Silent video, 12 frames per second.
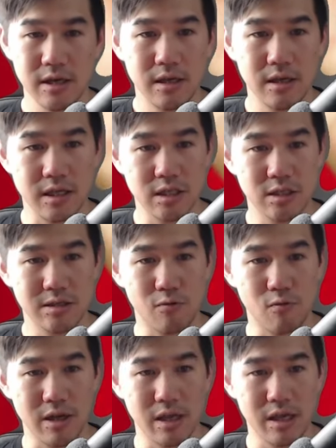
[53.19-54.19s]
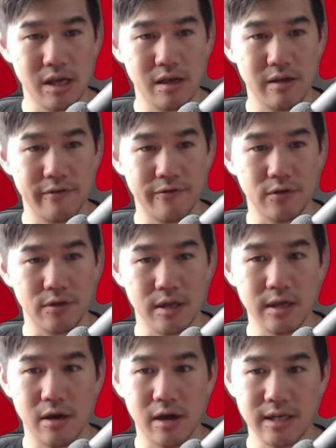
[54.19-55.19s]
this one here, I've got the
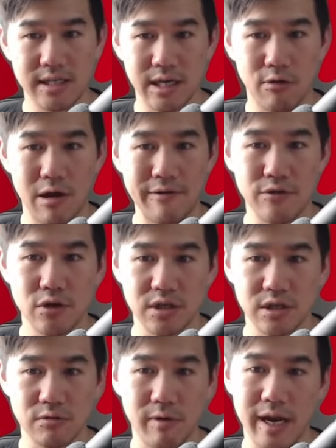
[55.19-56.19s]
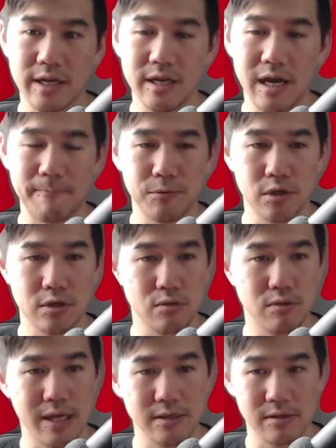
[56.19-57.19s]
high CRI version, is rated up to
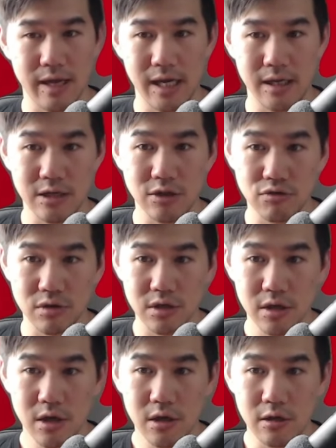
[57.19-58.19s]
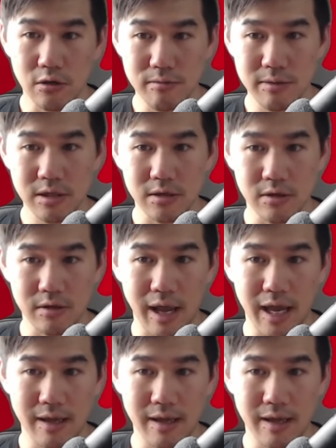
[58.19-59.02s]
2,800 lumens on an